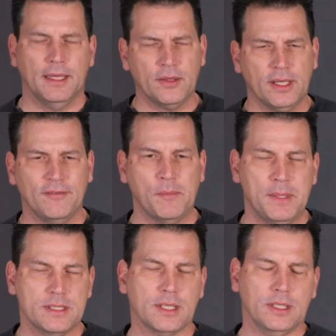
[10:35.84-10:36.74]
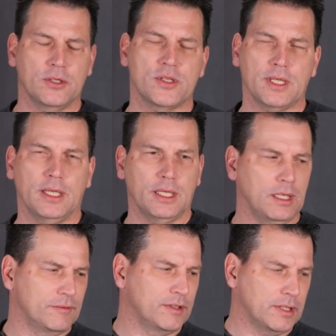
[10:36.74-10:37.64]
Now that you have a basic understanding
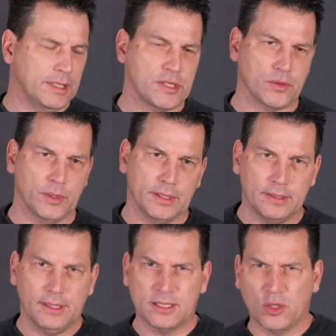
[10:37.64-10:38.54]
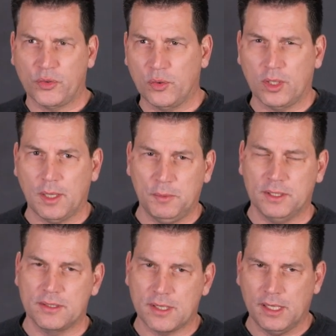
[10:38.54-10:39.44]
of glycerin, let's go through a couple
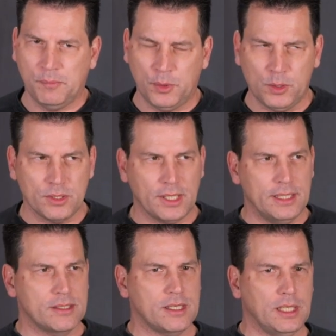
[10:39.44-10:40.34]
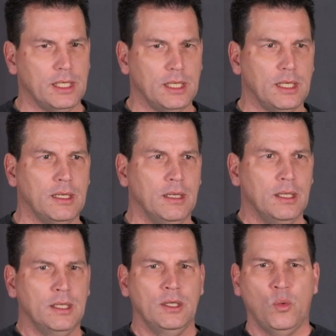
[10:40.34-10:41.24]
examples and see
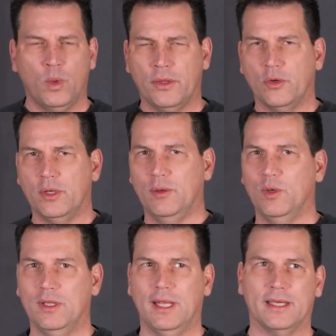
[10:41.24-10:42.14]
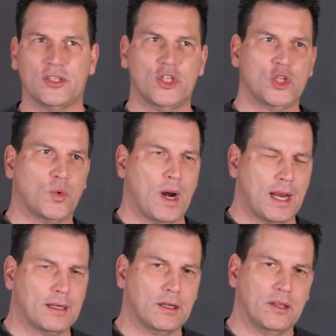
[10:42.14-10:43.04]
whether it will
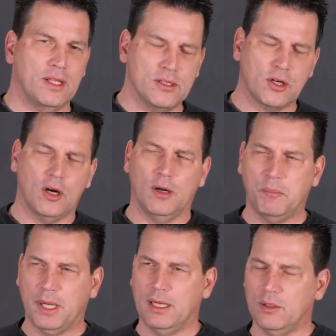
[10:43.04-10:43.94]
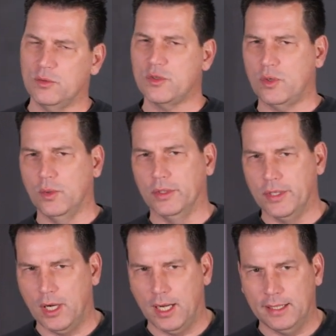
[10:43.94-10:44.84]
extract these compounds or
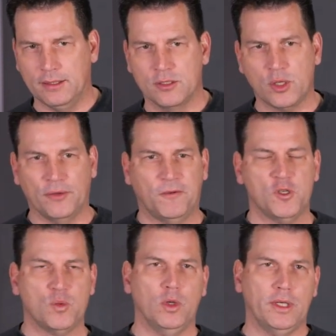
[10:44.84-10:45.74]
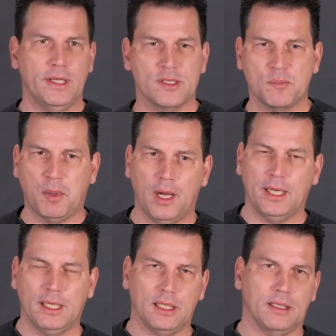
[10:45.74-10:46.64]
not. So the first one is
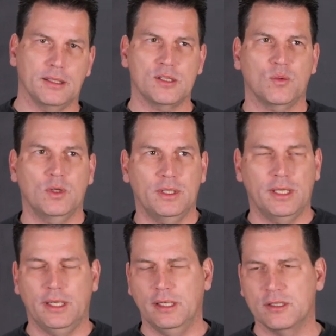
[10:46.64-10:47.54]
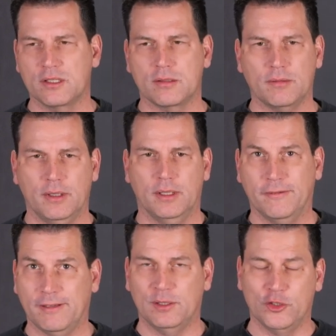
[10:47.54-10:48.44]
pinene. This one is uh,
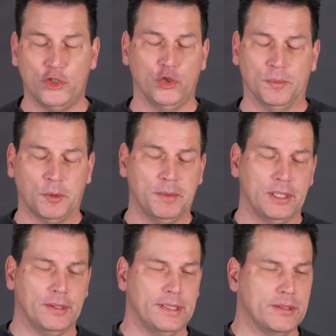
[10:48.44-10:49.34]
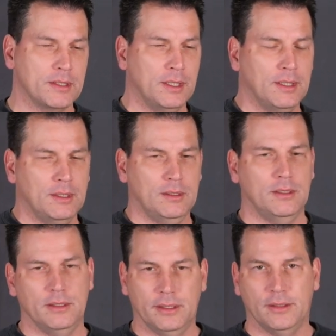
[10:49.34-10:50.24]
found in juniper berries uh,
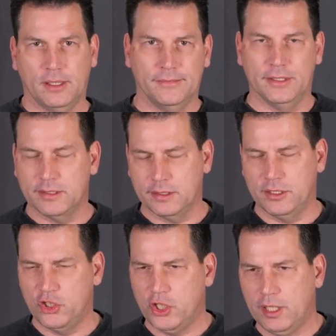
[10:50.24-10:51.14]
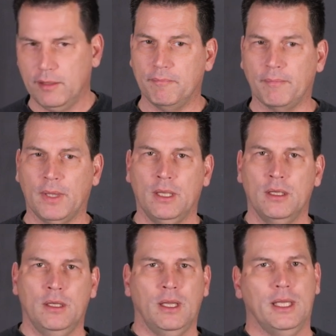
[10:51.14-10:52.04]
and obviously gin.
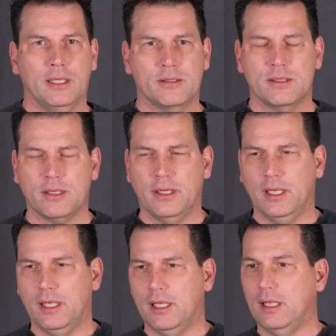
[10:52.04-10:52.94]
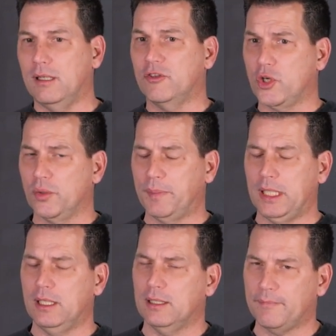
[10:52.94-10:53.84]
It's a
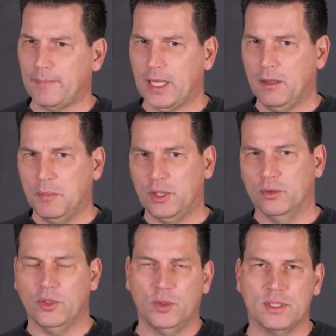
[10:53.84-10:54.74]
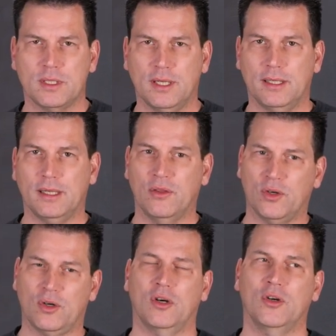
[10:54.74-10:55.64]
terpene, but you'll notice that
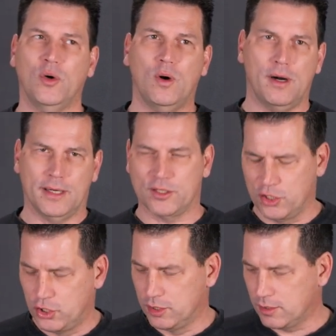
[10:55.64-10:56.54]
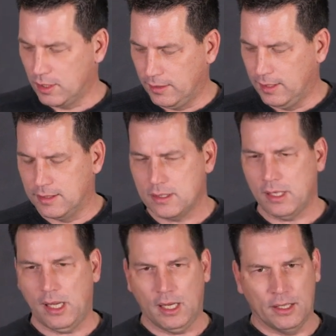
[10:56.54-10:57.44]
there are no oxygens on this.
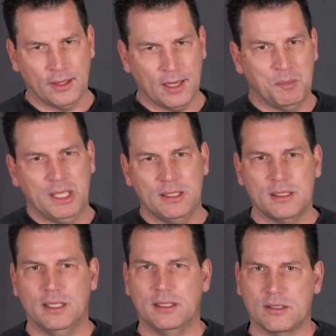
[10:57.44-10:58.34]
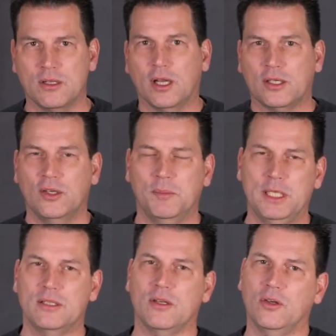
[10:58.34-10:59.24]
And that means it's not going to
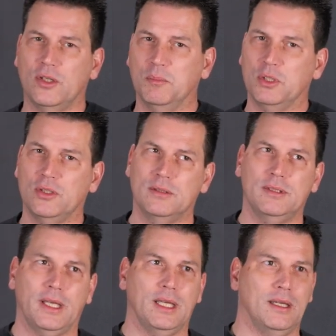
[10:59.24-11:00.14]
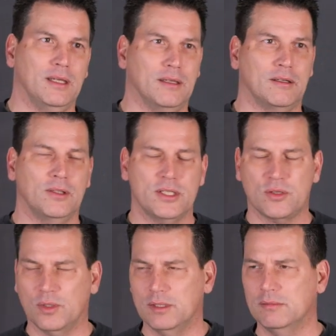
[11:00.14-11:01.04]
be soluble in
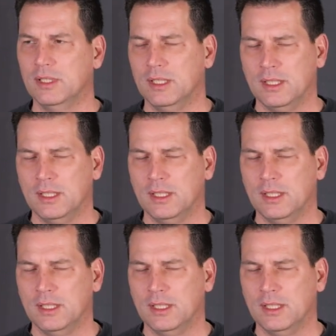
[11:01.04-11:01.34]
glycerin.